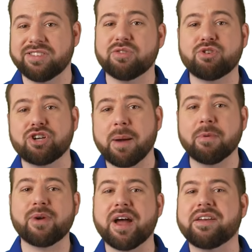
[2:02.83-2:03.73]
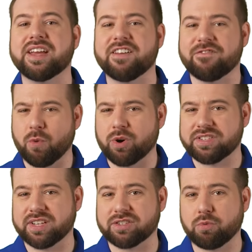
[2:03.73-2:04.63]
so shop around and get 4 to
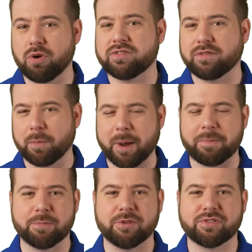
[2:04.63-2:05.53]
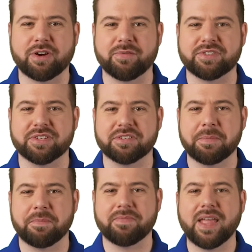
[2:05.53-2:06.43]
6 quotes from reputable services.
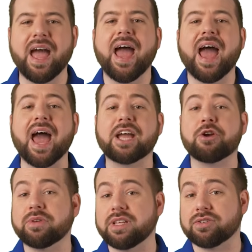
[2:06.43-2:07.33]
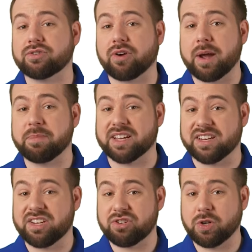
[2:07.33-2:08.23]
Accurately describe the
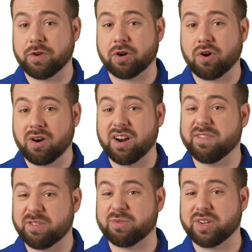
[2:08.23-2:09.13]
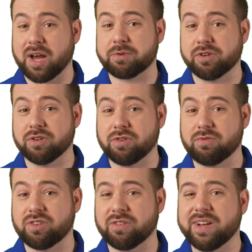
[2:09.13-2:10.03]
condition of your car if there's an option to do
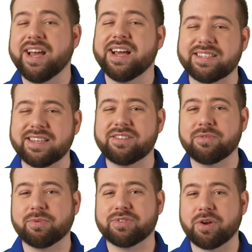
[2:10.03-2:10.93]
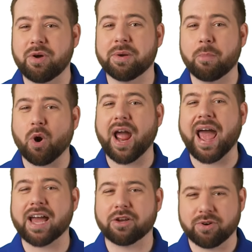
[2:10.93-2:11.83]
so, as this will result in a more
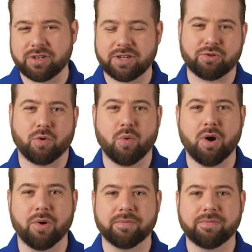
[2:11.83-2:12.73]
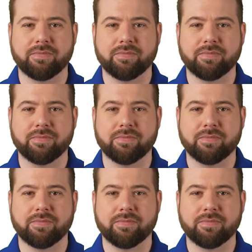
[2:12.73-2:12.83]
accurate initial quote.